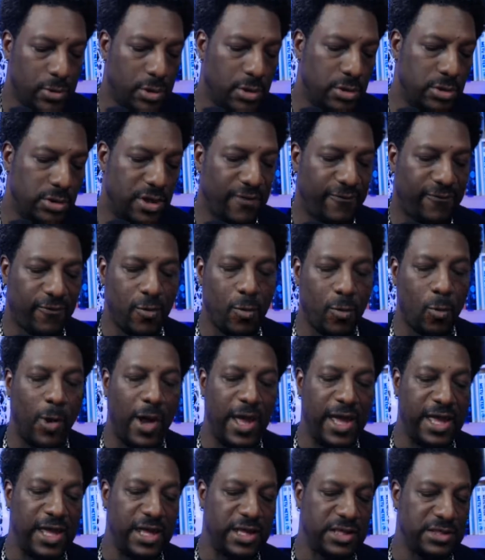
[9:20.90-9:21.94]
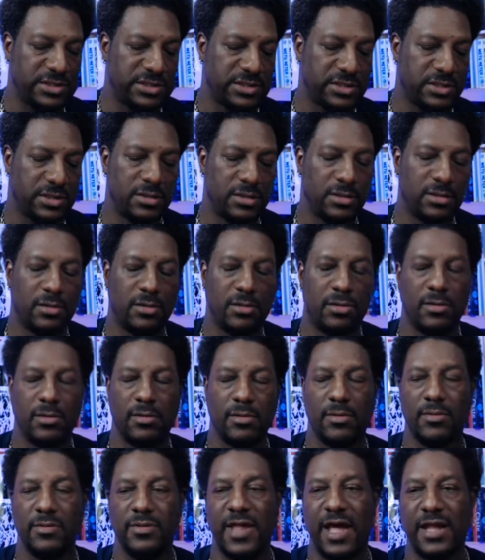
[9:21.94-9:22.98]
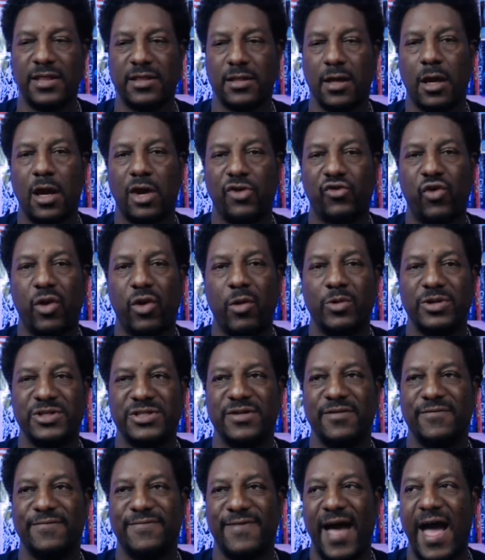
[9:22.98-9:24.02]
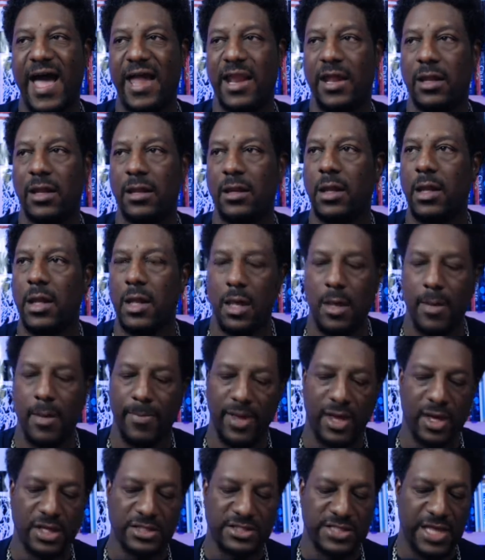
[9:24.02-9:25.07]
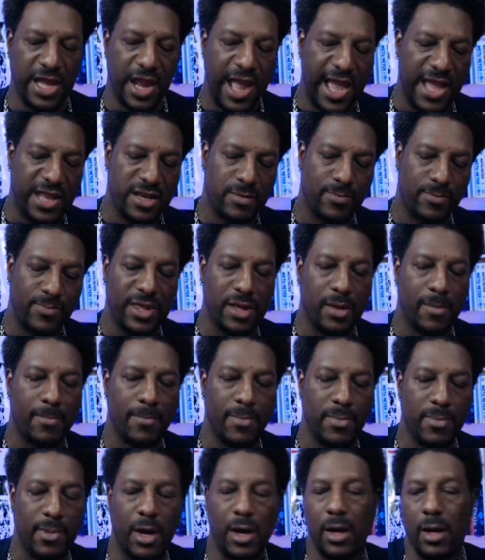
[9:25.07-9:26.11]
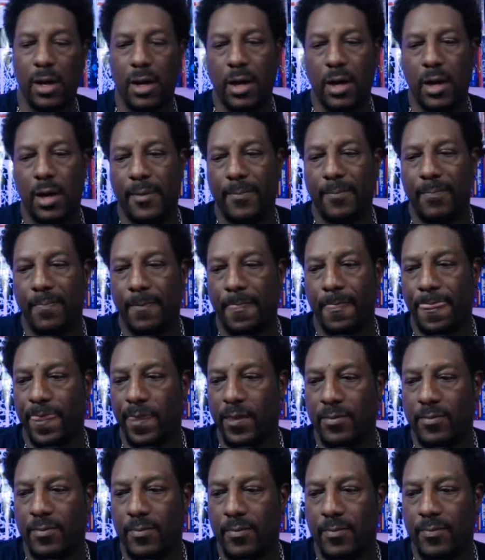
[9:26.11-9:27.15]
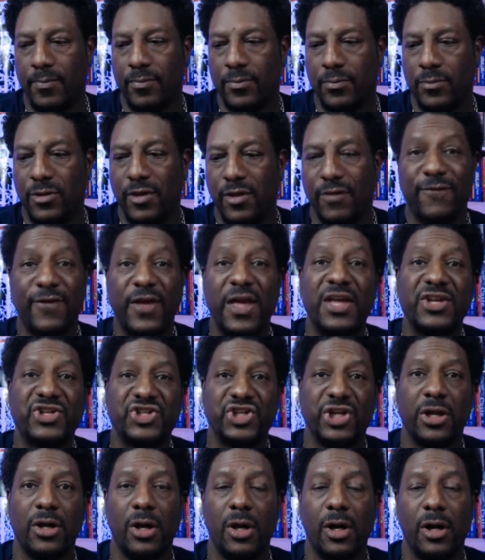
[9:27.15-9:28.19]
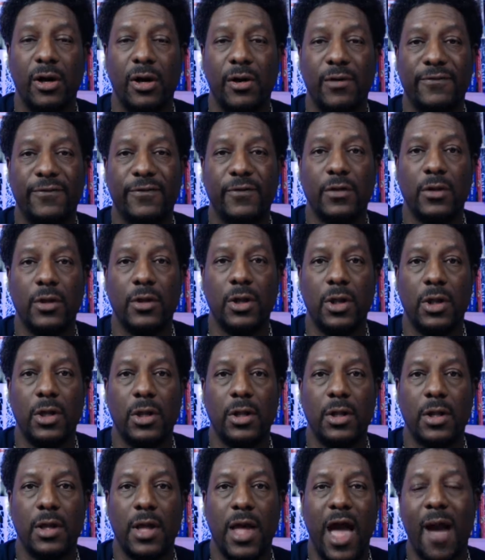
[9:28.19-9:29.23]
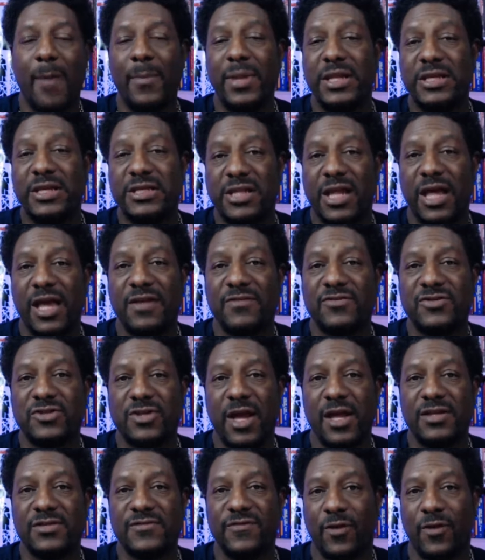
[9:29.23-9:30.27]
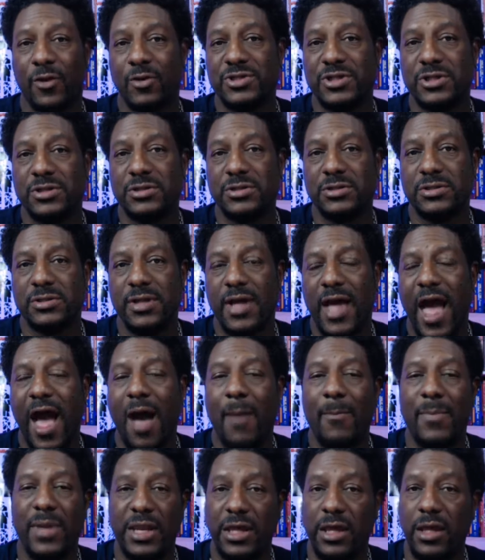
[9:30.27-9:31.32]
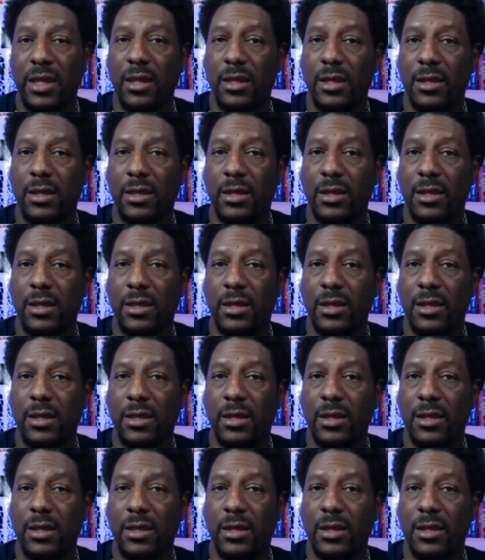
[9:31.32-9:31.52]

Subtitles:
different ways that the country was divided, because there had to be a division of how many slave states versus how many